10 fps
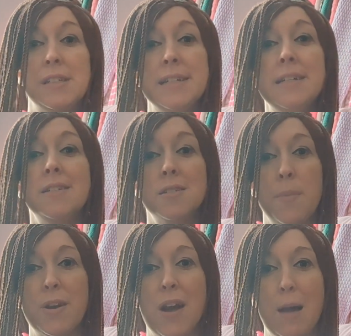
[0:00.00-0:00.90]
is a
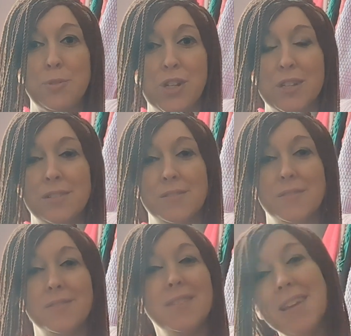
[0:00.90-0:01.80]
better option
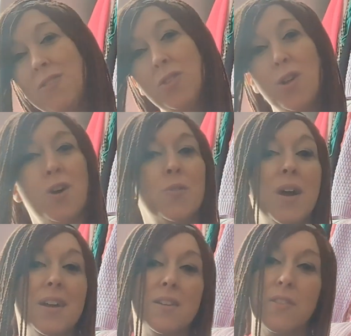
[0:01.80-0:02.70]
in the long
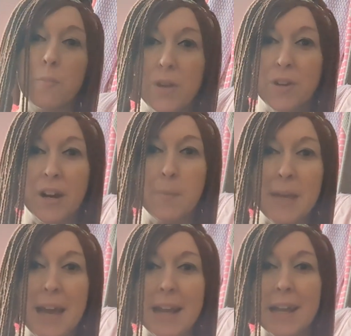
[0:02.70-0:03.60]
run than what you're going to be
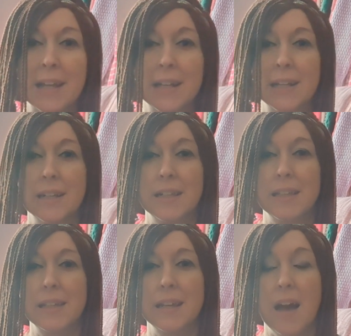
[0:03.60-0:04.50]
getting
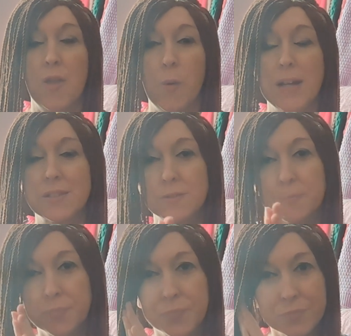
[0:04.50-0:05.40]
otherwise.
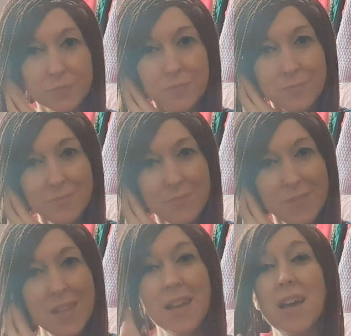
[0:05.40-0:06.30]

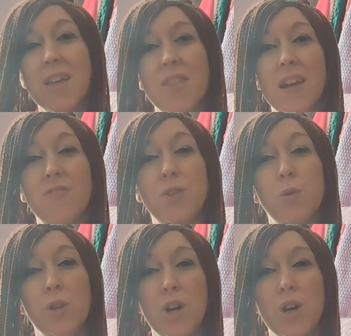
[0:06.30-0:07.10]
Then if you